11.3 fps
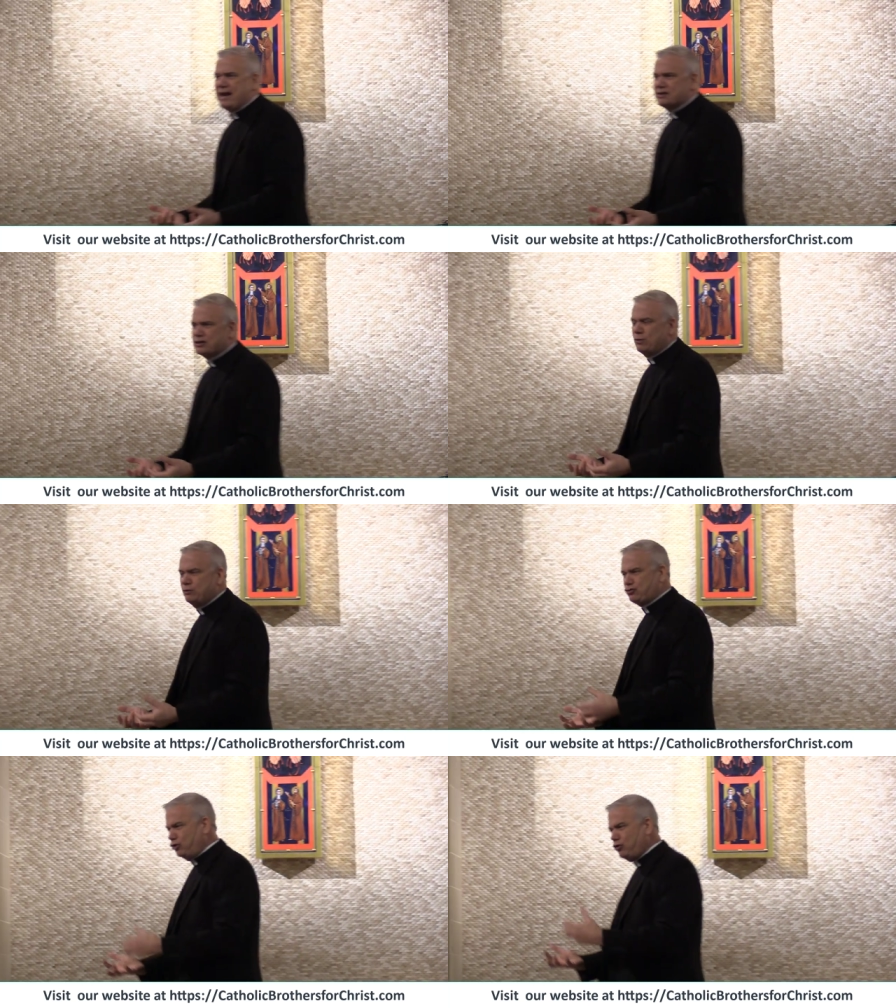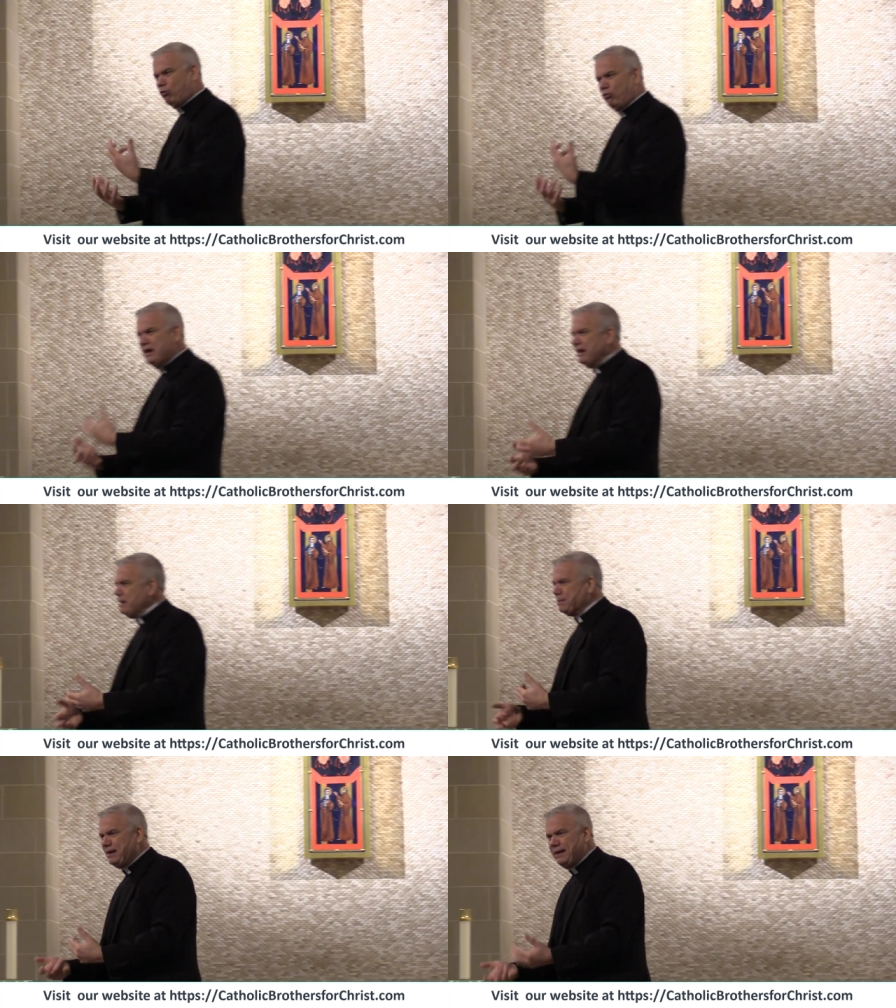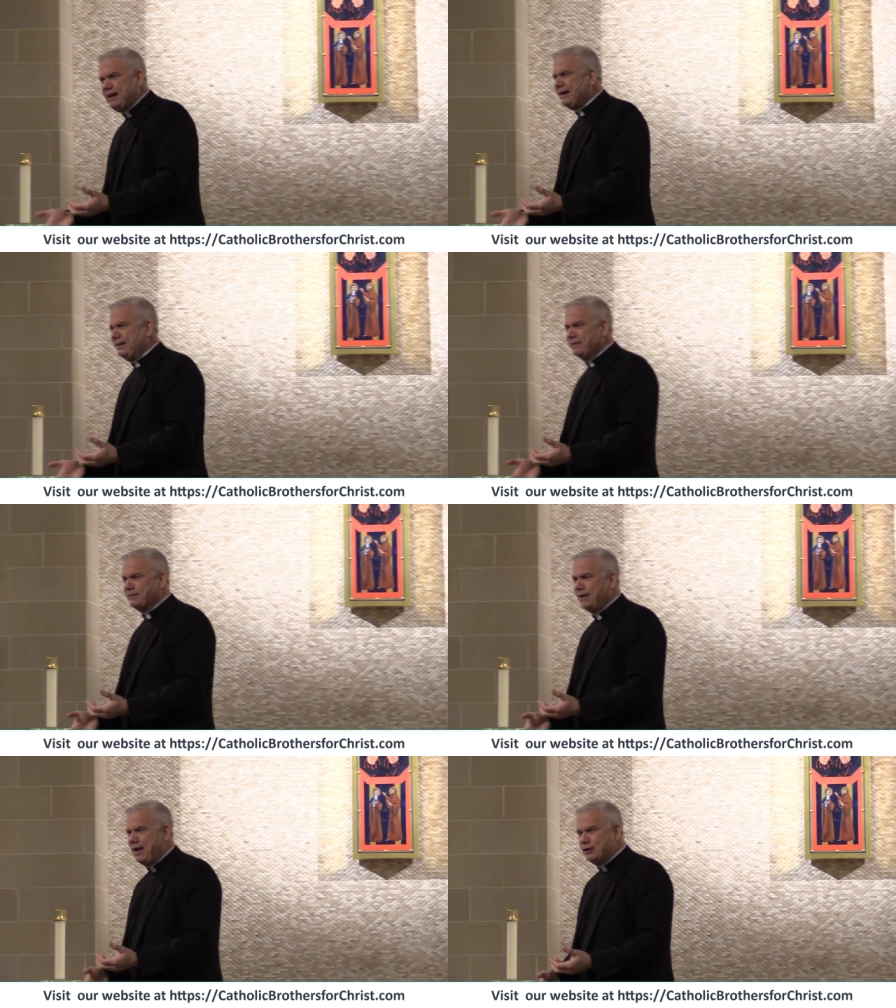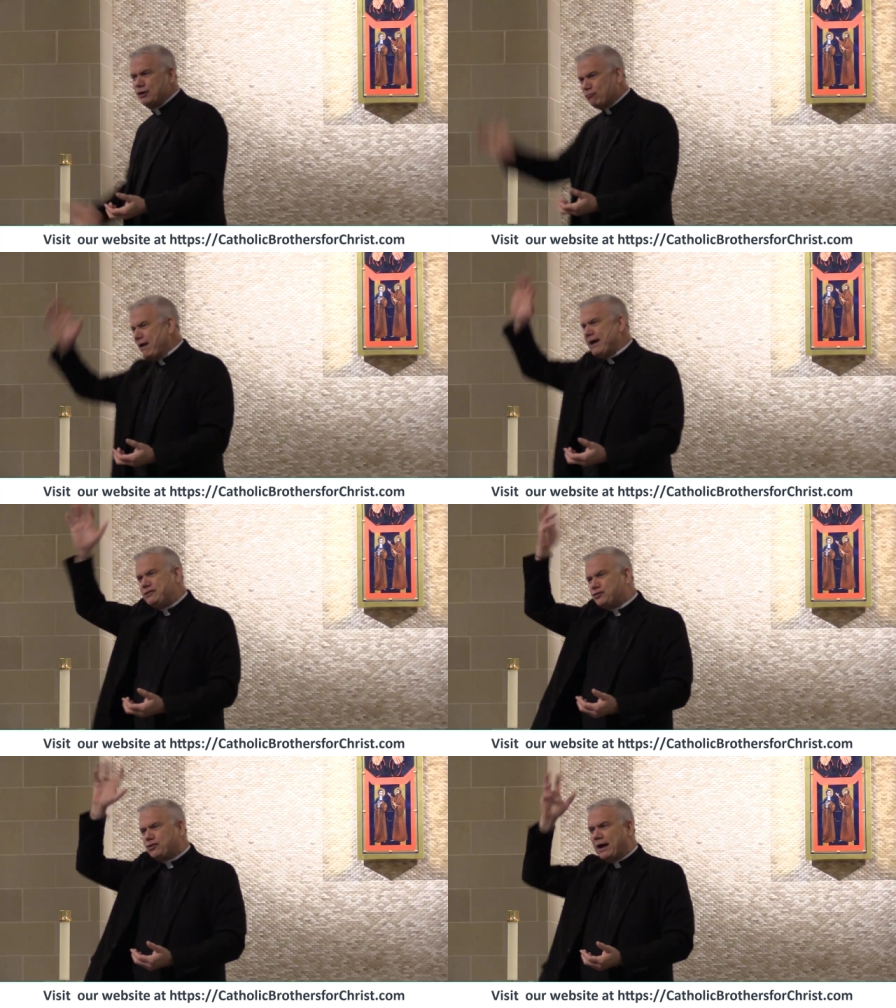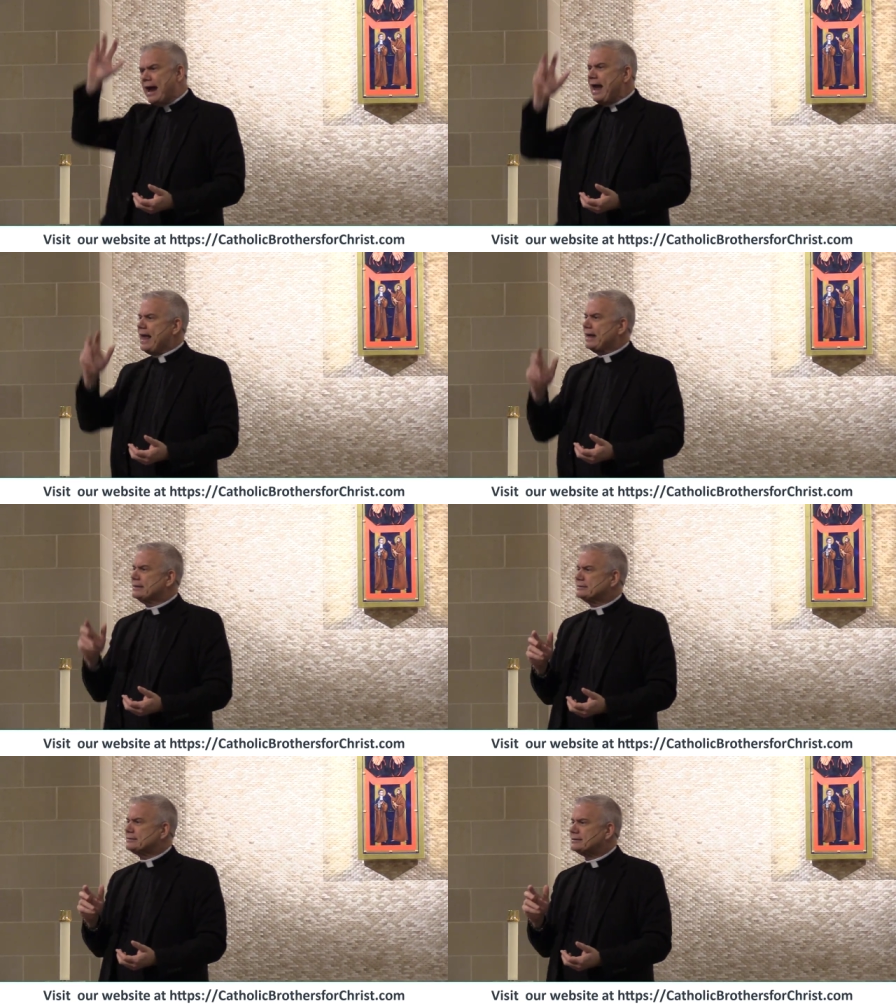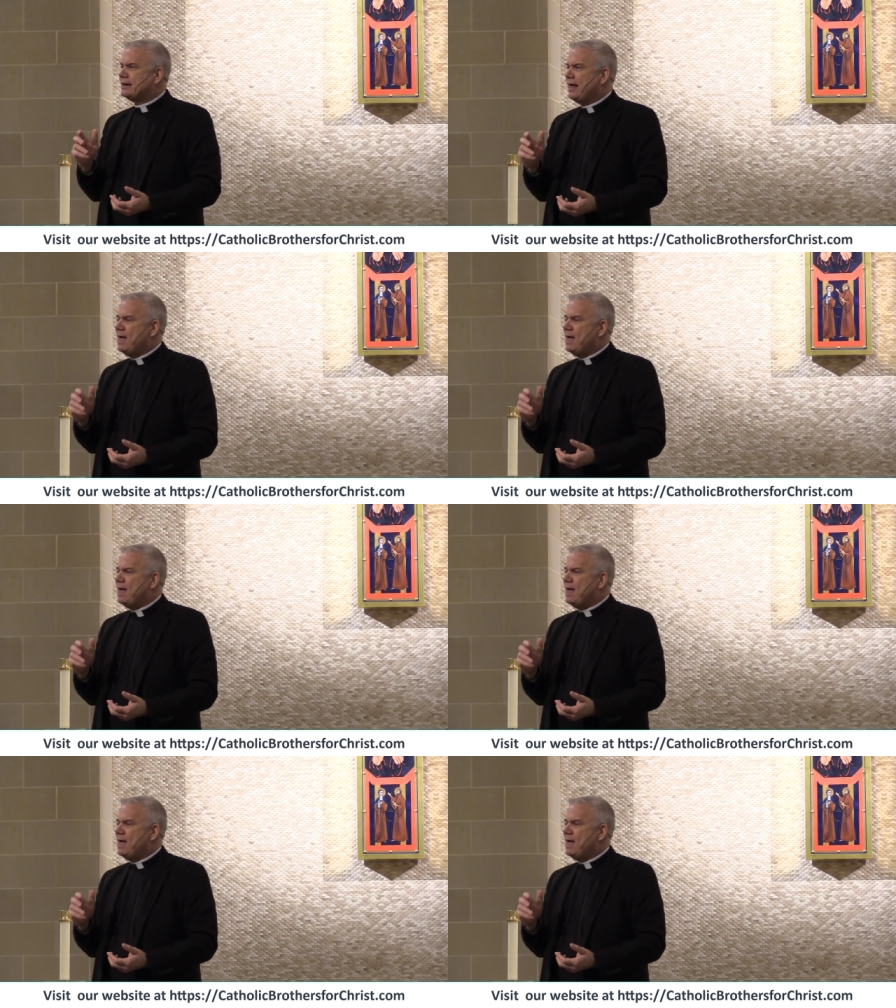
ask you is do you really believe? You raised your hands.